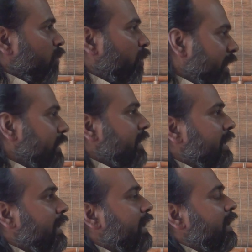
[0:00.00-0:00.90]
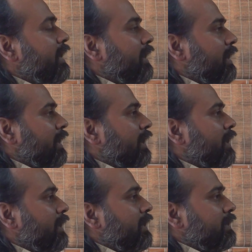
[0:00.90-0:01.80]
One day,
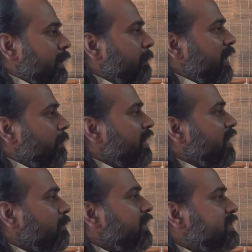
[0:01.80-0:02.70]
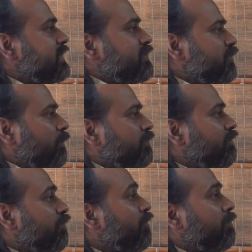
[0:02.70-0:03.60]
the baby emerges from the
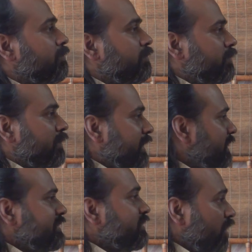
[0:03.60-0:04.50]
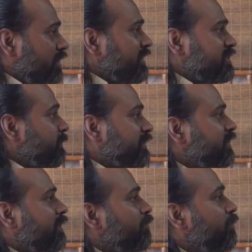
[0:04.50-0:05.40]
womb. It is not a
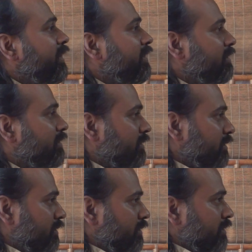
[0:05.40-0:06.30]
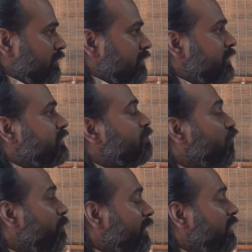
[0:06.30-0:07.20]
special moment. This
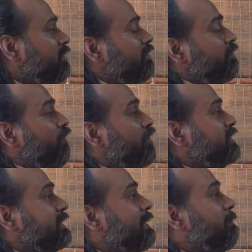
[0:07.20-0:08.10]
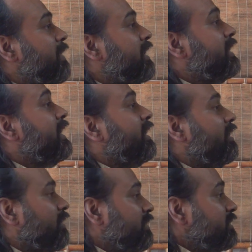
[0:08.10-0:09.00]
moment was in the
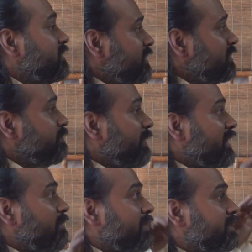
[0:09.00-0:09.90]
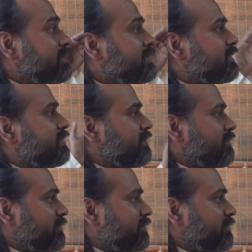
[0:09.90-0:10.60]
making since many months.